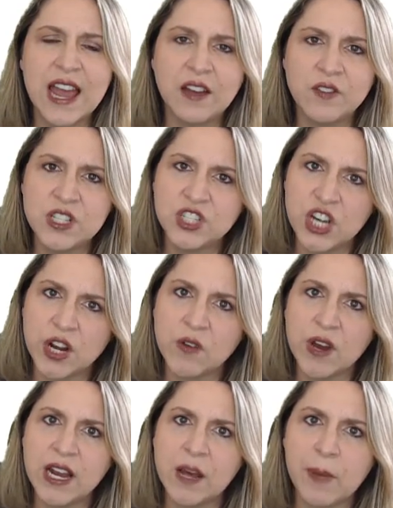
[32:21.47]
have it
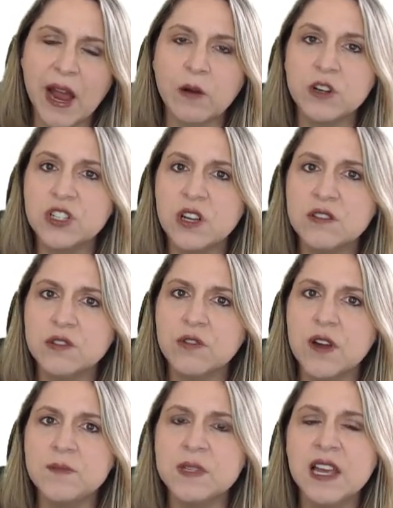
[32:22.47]
generate a PowerShell
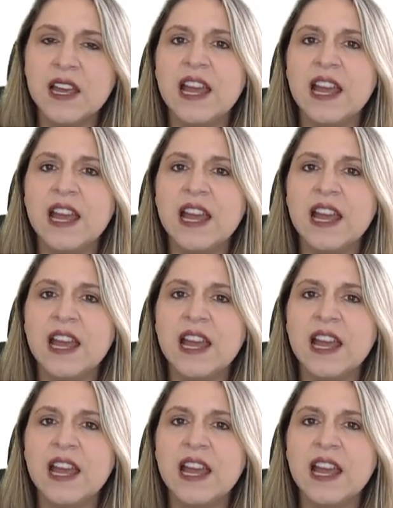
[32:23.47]
script,